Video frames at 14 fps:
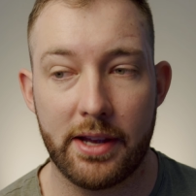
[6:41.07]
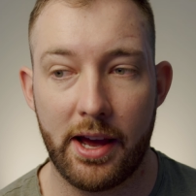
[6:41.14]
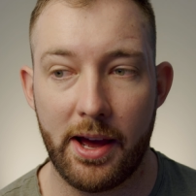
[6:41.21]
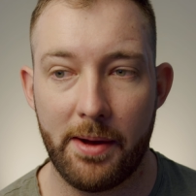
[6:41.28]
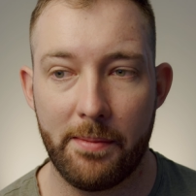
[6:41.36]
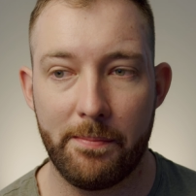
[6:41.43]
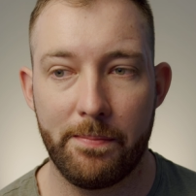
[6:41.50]

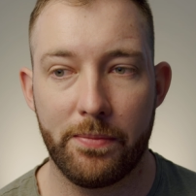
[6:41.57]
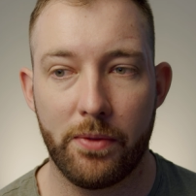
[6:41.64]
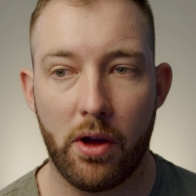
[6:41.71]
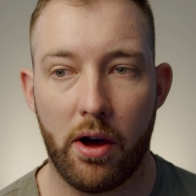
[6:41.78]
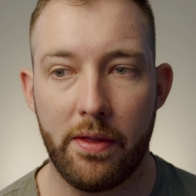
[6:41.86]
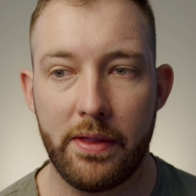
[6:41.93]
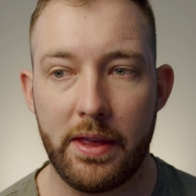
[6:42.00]

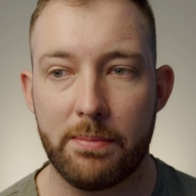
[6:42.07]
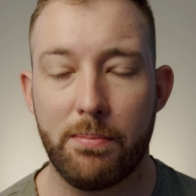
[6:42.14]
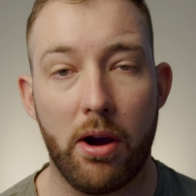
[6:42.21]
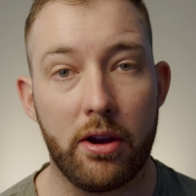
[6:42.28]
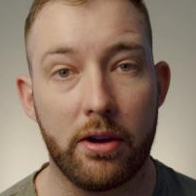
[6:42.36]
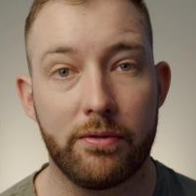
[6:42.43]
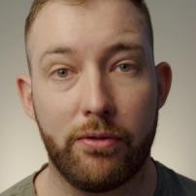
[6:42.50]
On the
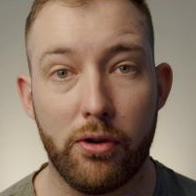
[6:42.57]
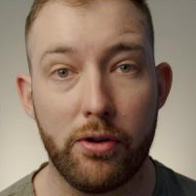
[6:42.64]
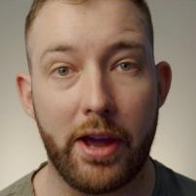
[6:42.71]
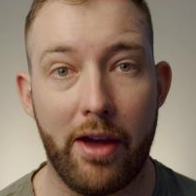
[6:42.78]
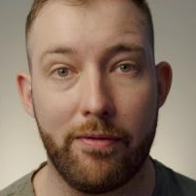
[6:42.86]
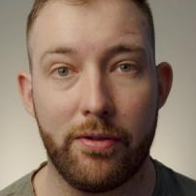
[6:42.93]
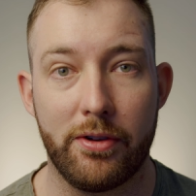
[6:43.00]
Pocket
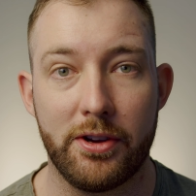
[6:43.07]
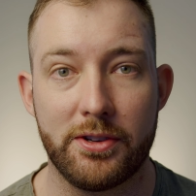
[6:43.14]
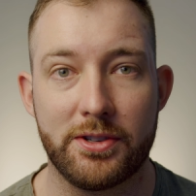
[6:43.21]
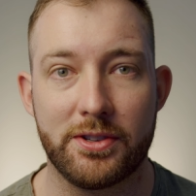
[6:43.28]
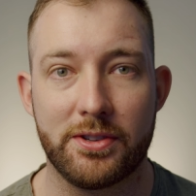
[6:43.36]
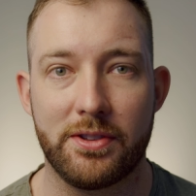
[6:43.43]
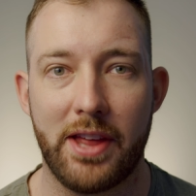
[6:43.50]
4K
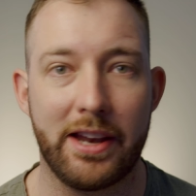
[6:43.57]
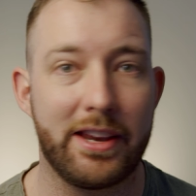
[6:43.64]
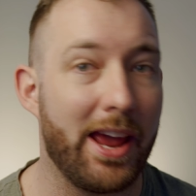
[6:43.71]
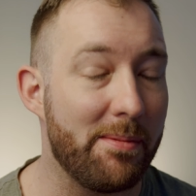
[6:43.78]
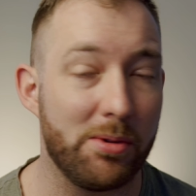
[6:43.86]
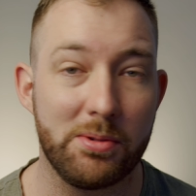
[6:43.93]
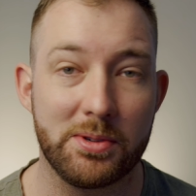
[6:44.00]
footage, that
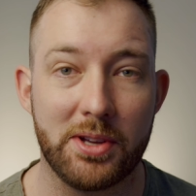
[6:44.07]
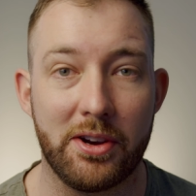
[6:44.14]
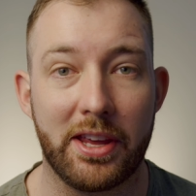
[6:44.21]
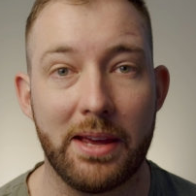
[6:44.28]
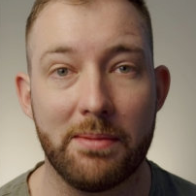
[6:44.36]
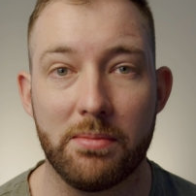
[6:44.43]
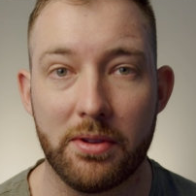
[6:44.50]
camera was on a
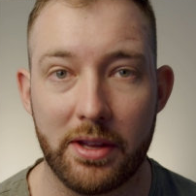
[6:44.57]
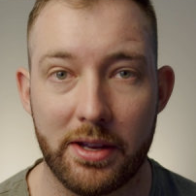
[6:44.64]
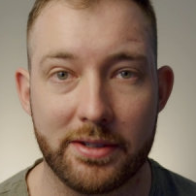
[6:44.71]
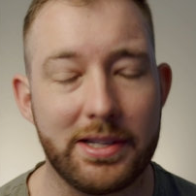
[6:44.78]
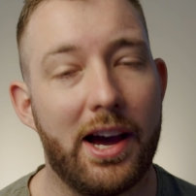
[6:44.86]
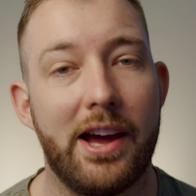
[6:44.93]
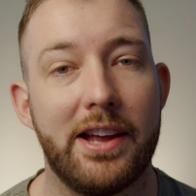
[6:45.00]
gimbal the
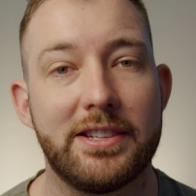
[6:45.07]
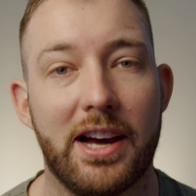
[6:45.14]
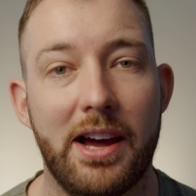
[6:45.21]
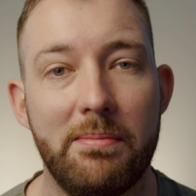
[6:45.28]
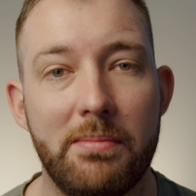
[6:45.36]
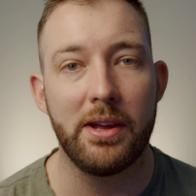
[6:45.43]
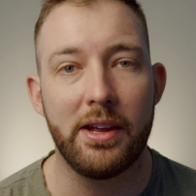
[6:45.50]
entire
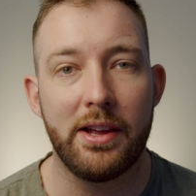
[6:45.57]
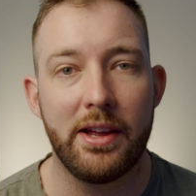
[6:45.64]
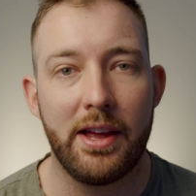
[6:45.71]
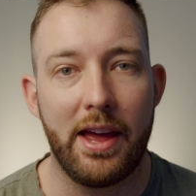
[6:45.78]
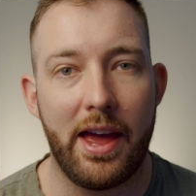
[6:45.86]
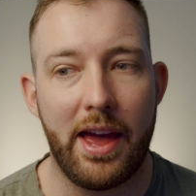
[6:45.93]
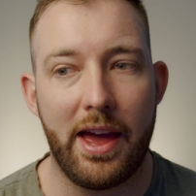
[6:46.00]
time.
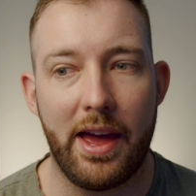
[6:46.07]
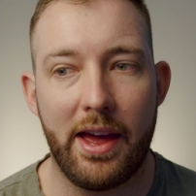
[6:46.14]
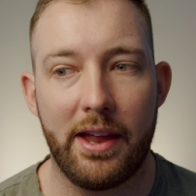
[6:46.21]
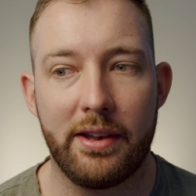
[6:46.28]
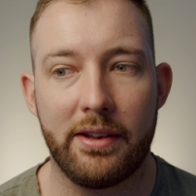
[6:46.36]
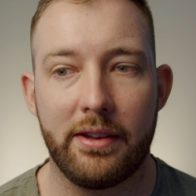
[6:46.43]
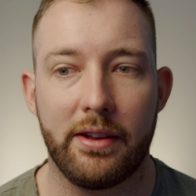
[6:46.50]

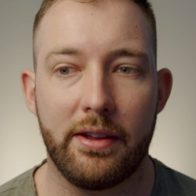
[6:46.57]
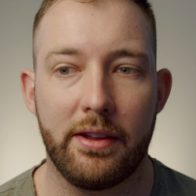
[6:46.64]
And